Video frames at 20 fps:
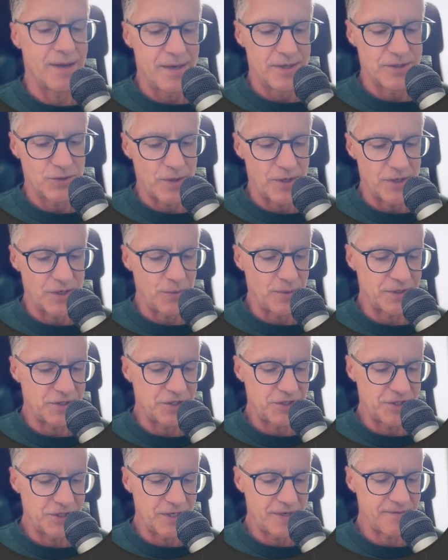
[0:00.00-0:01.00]
So I'm going to do a
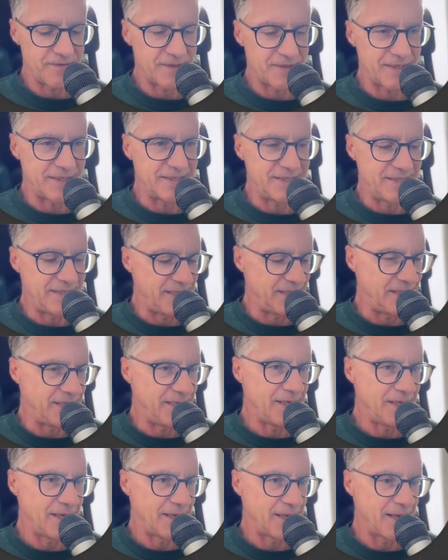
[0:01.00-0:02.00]
Shift
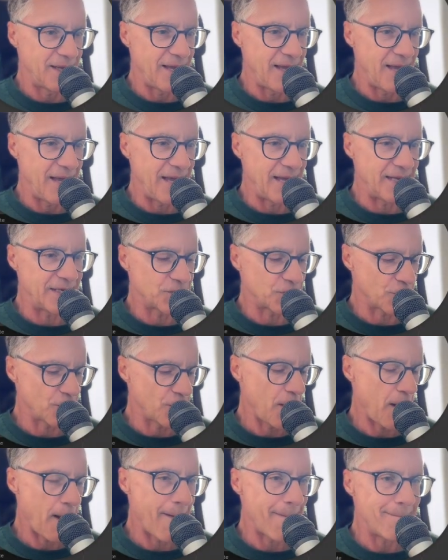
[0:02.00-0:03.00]
D,
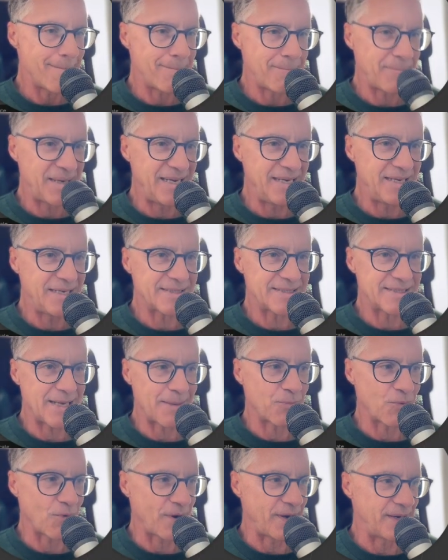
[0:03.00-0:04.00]
Enter, P to
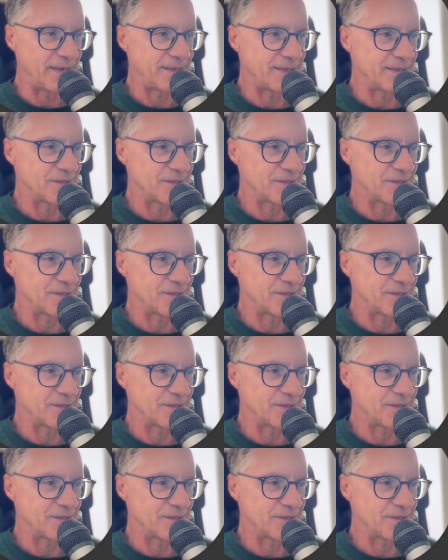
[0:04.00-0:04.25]
separate.